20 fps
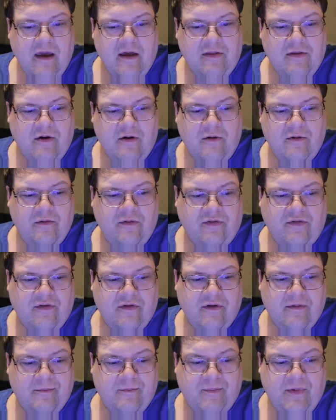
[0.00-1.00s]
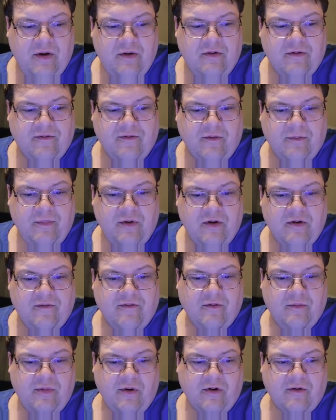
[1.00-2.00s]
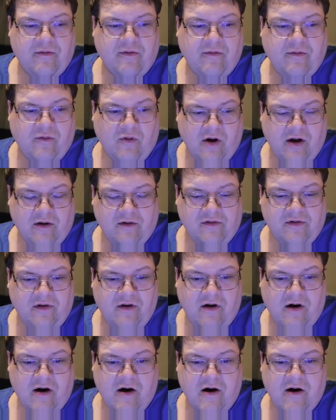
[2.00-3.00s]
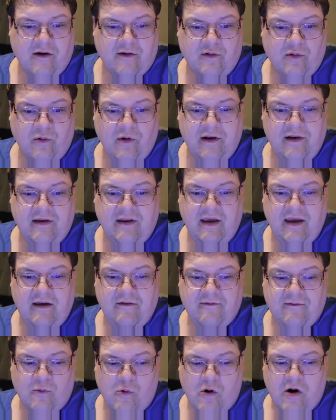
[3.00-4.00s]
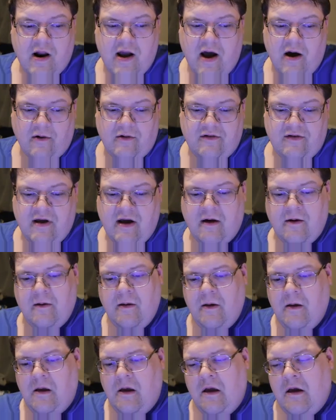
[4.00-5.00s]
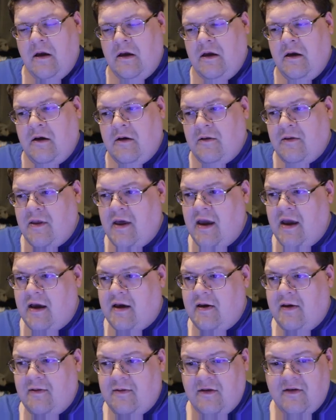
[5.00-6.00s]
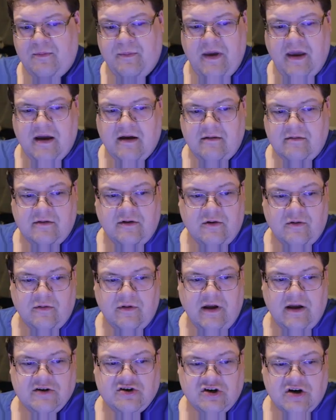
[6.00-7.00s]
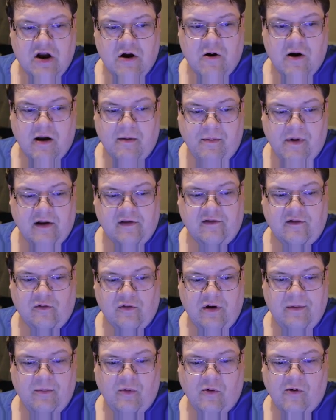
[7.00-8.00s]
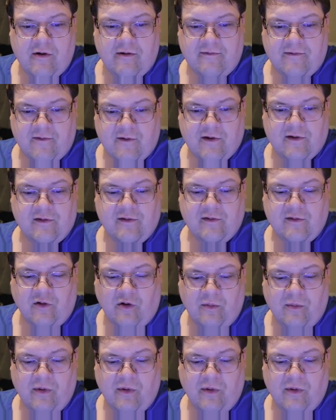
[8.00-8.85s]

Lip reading: Those beautiful, beautiful, beautiful foils are $24. Now, you can think this being literally a generic Monster Reborn for a Soul